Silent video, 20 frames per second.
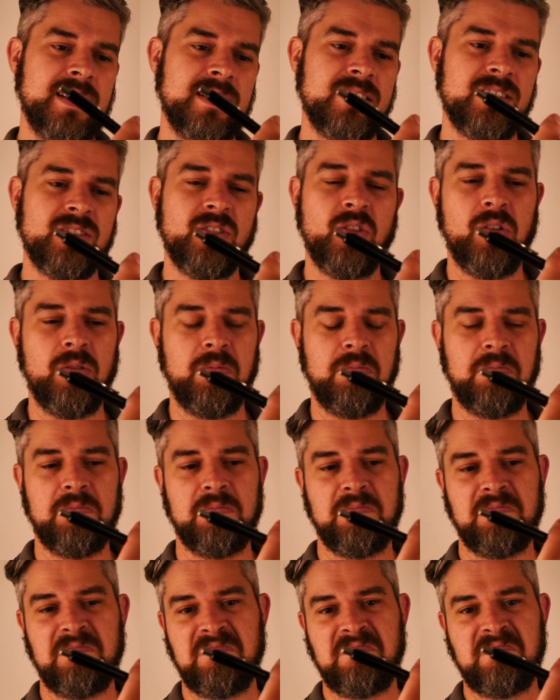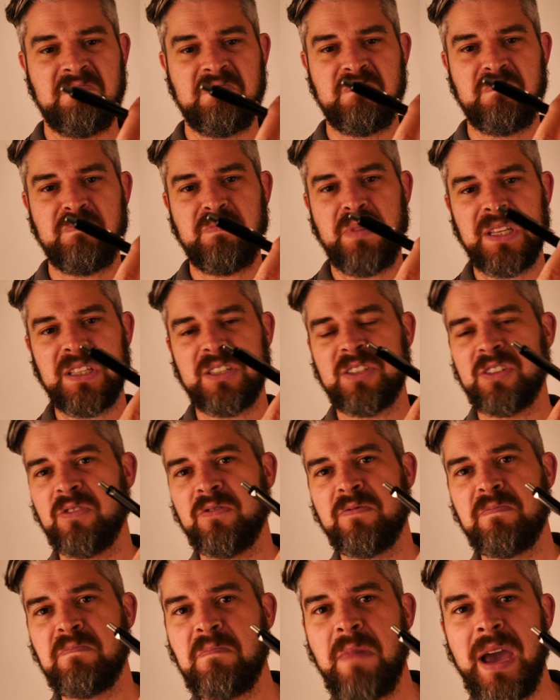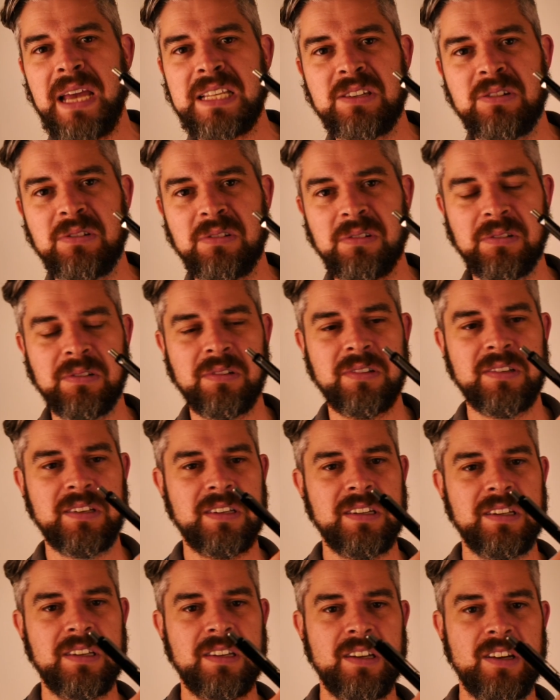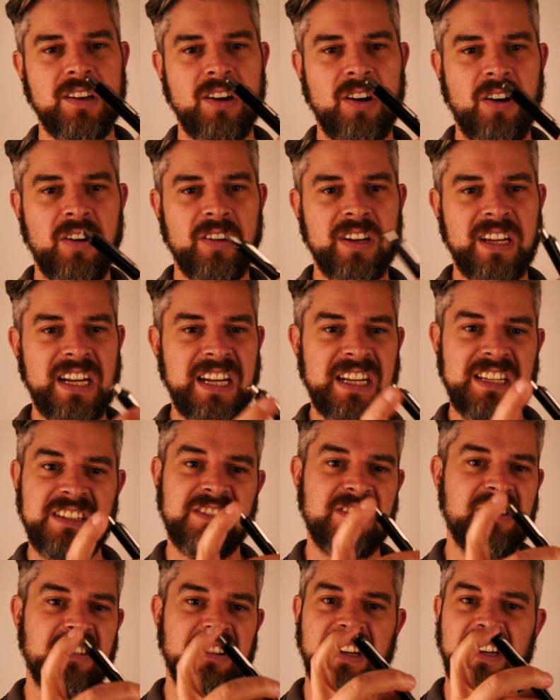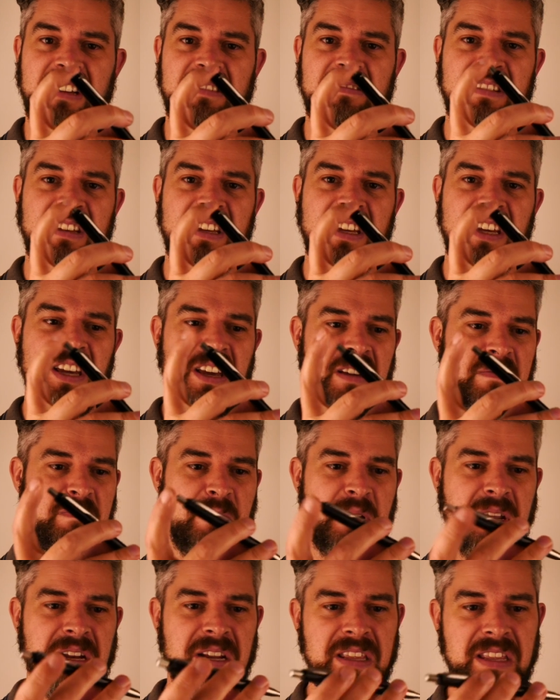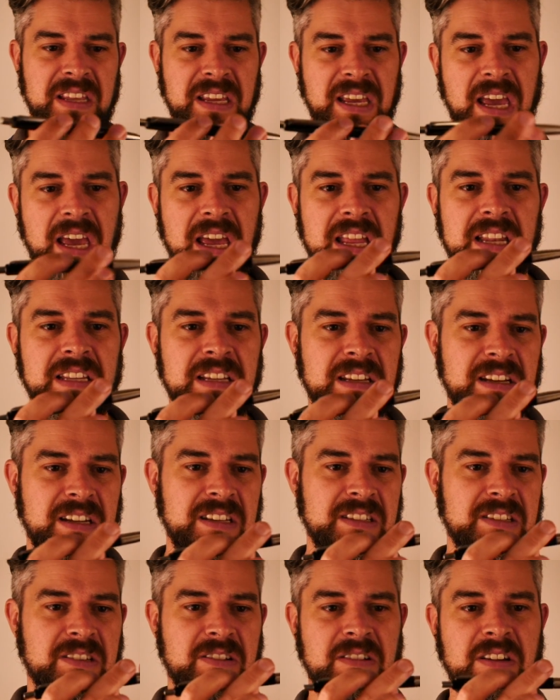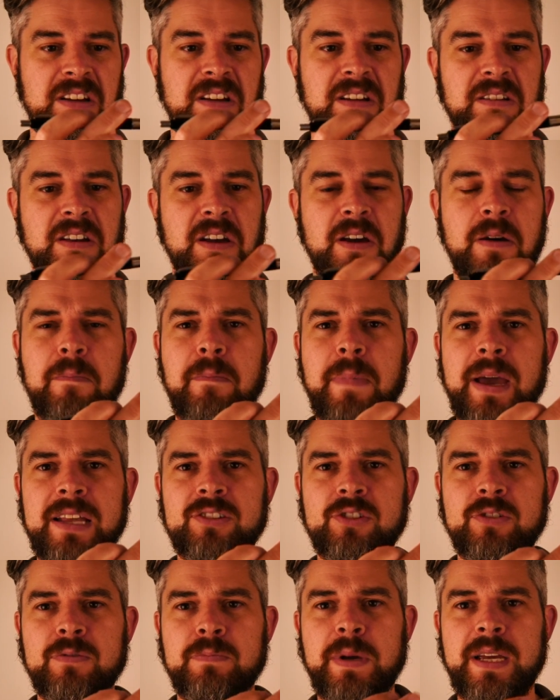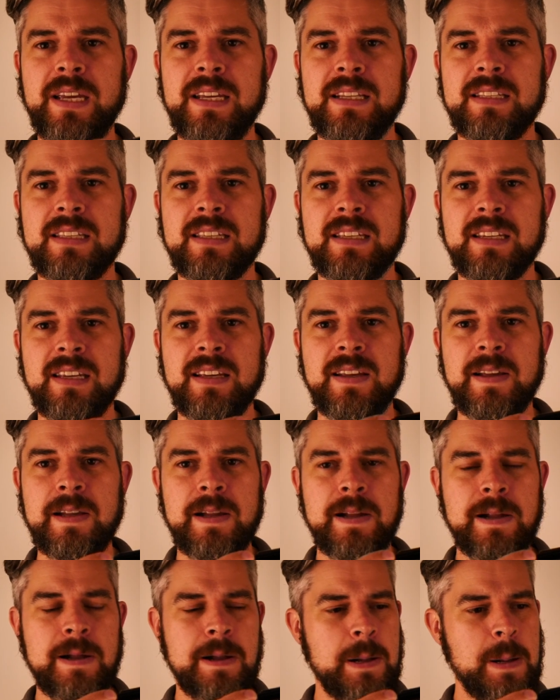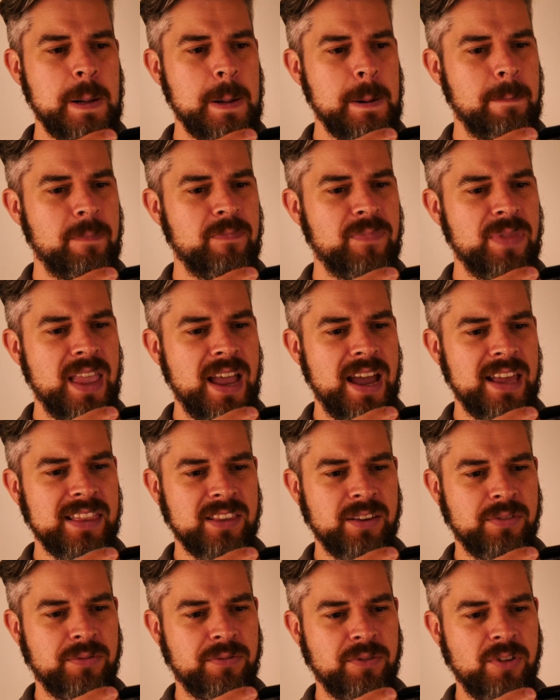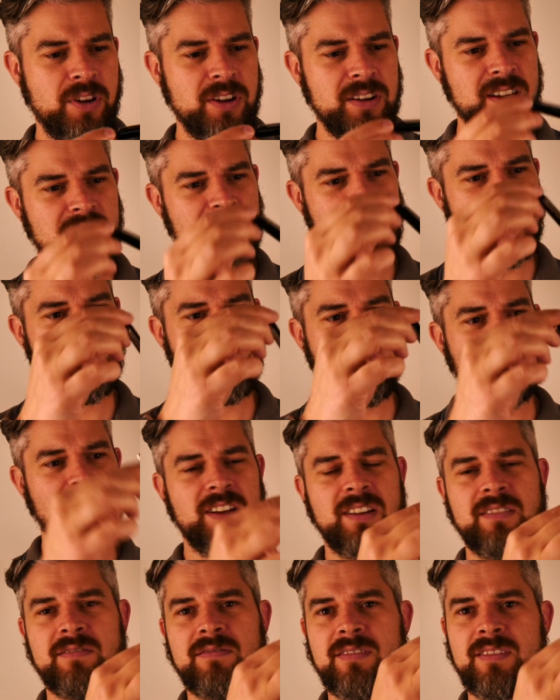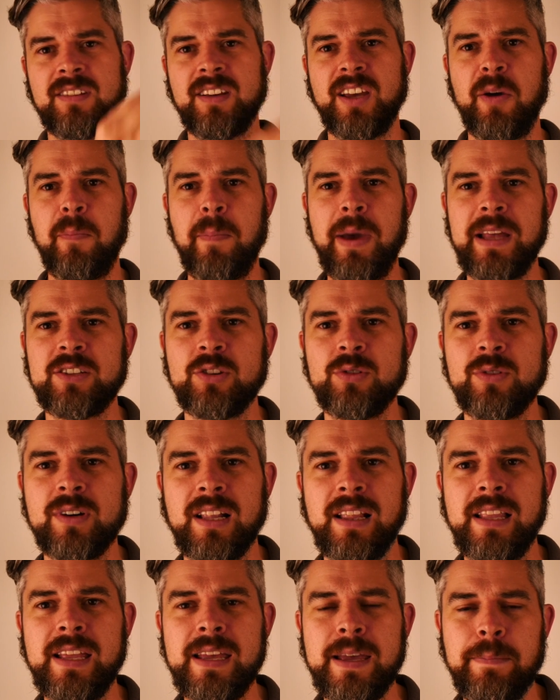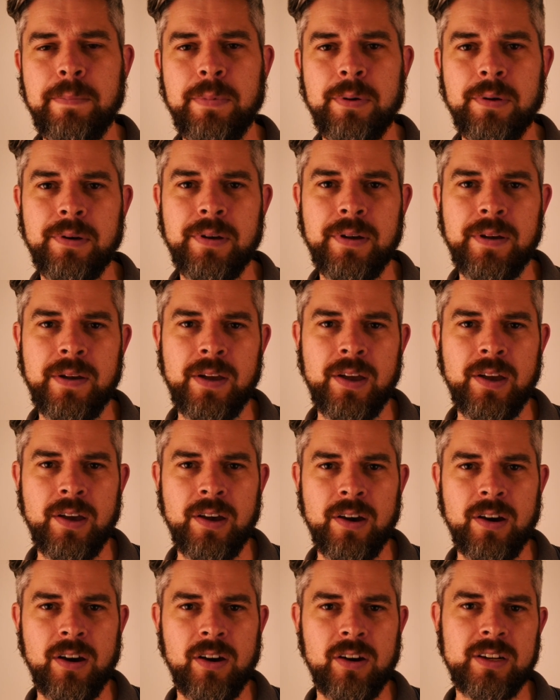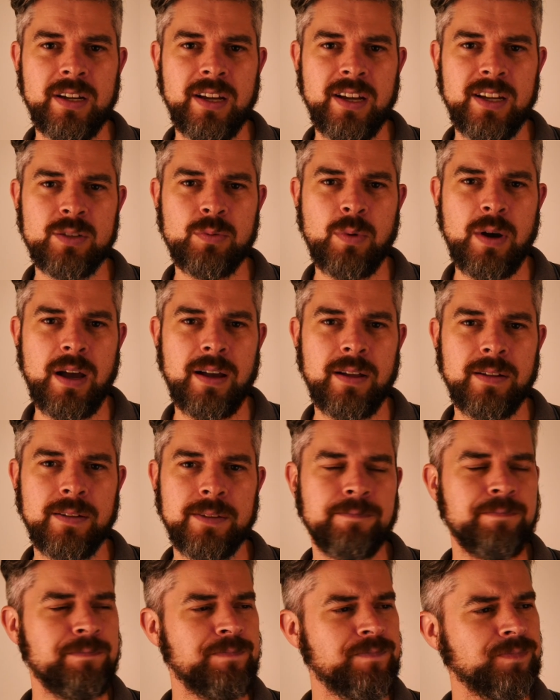It's got bits of metal on it. It's got a, a bit at the end and it's got a, a metal bit at the front and it's got a, a metal clip on it as well.